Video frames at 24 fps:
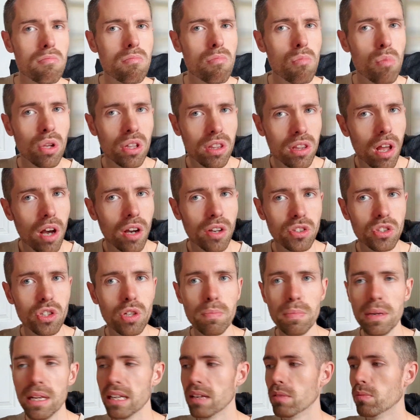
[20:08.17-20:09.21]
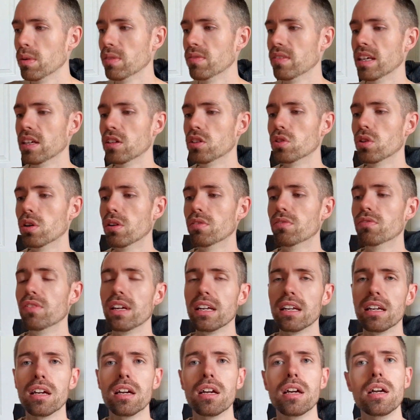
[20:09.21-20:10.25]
would like to be with this sort of thing.